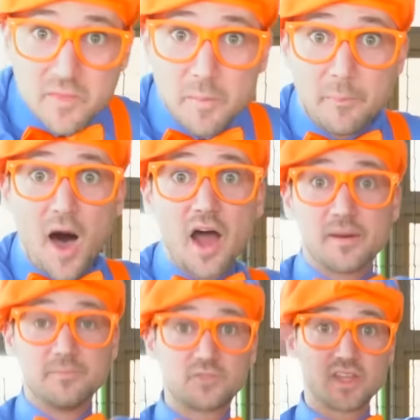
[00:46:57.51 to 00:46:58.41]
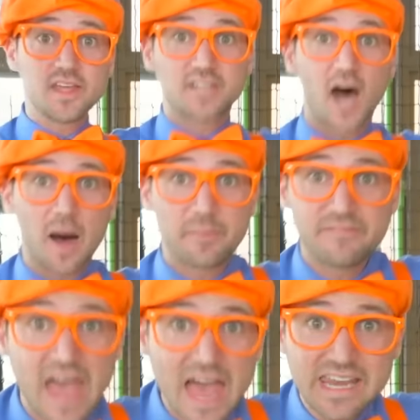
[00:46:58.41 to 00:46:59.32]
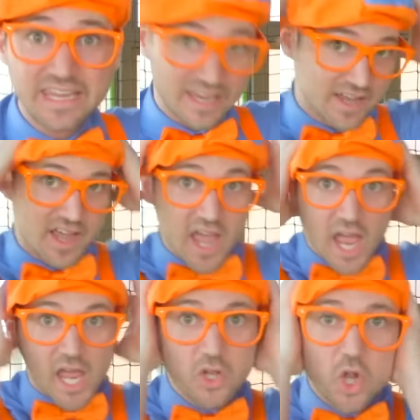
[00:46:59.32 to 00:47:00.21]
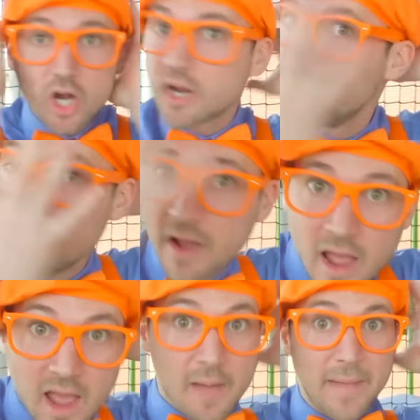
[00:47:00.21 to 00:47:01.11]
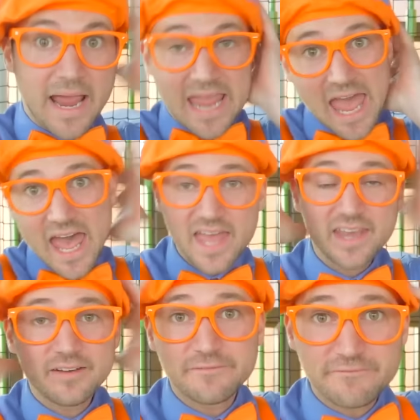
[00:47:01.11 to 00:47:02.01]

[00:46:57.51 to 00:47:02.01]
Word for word: the bottom to the top of Eddie. And look, my head and